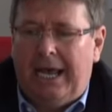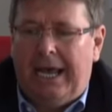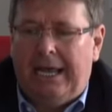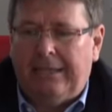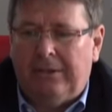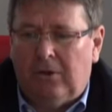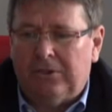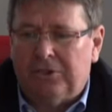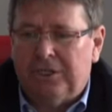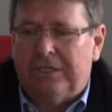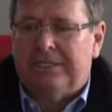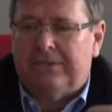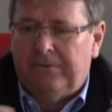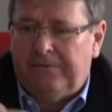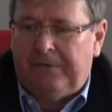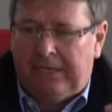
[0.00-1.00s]
and not
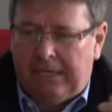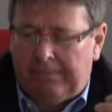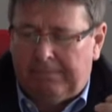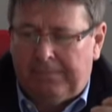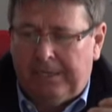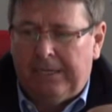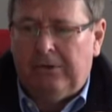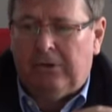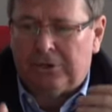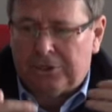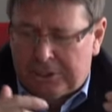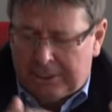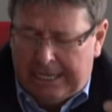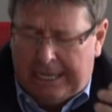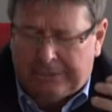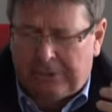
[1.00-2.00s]
just Slovenian, not
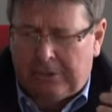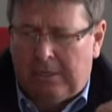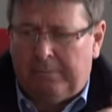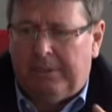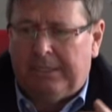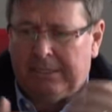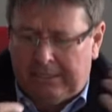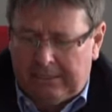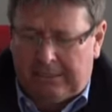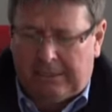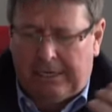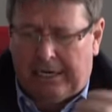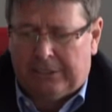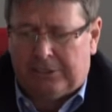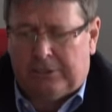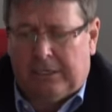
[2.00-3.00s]
just national, but
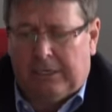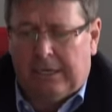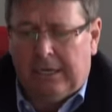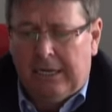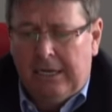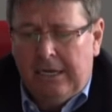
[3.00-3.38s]
international.